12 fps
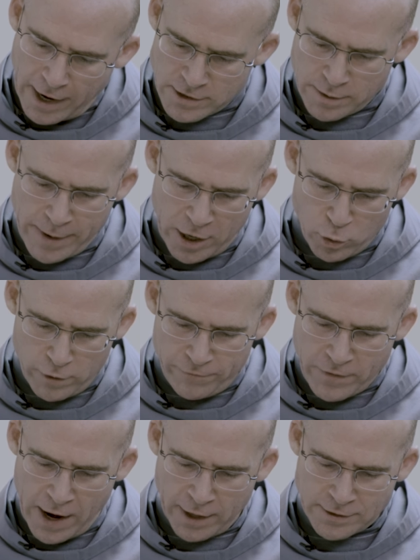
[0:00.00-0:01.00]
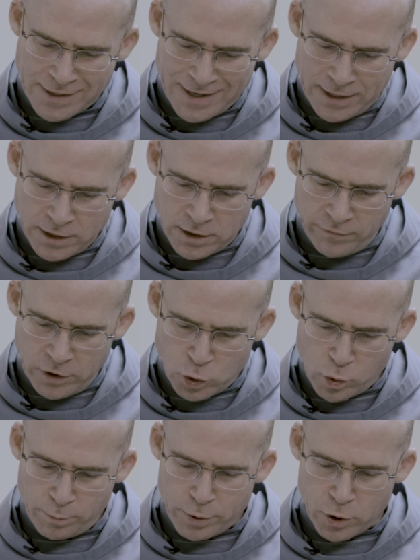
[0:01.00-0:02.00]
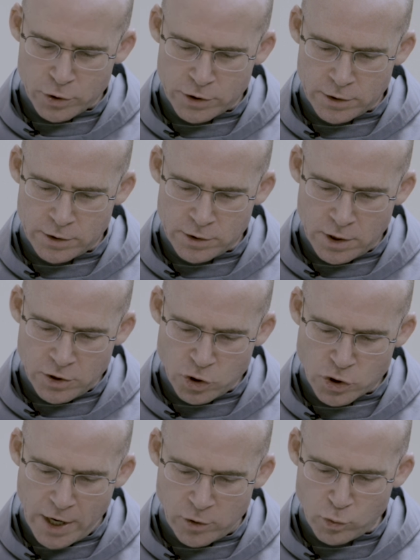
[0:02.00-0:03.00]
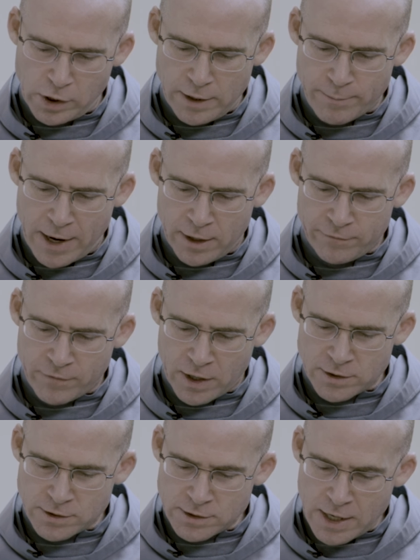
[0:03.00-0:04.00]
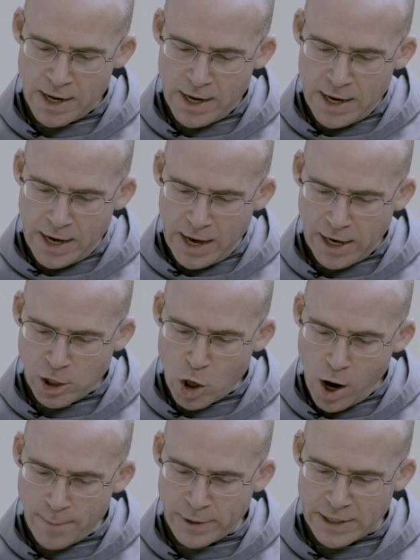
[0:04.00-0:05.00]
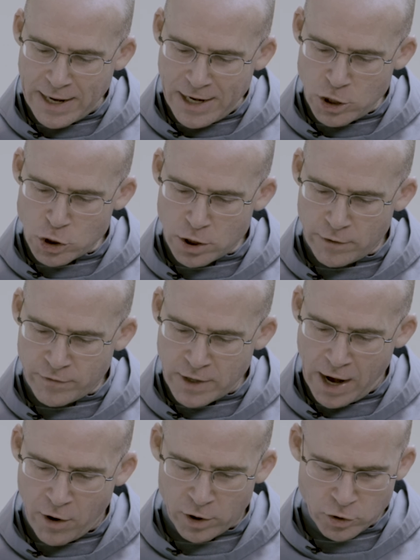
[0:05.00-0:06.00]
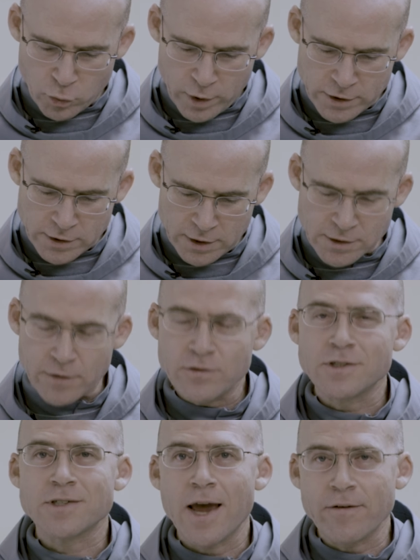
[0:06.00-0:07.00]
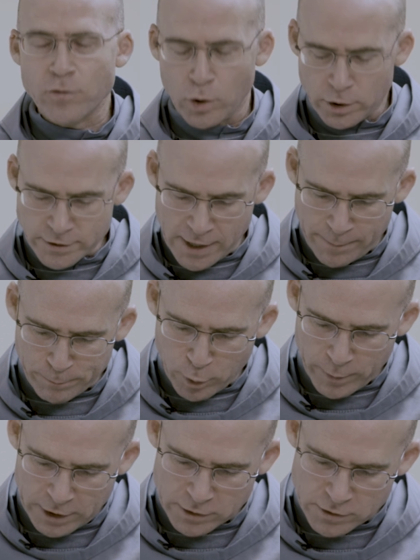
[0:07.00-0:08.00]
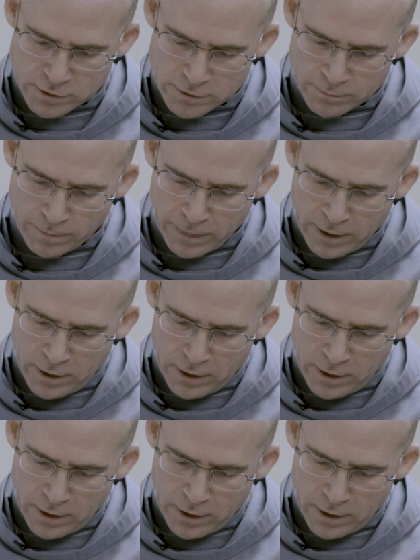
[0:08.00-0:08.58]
As a matter of fact, an individual person generally manifests a combination of characteristics of several temperaments.